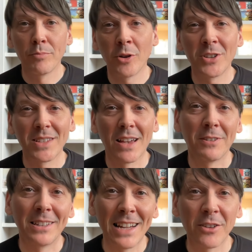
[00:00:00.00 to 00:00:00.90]
Projects have a
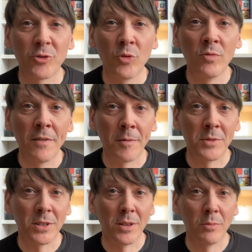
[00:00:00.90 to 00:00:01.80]
natural rhythm
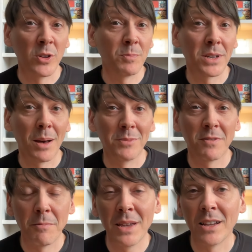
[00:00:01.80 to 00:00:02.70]
to them which becomes
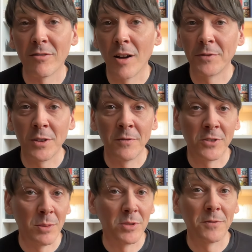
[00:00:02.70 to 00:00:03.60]
familiar after you've
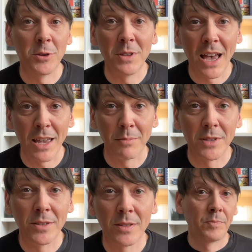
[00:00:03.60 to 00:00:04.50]
shipped a few
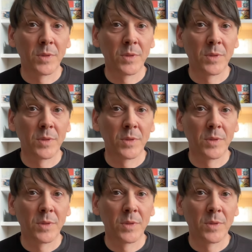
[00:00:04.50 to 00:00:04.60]
games.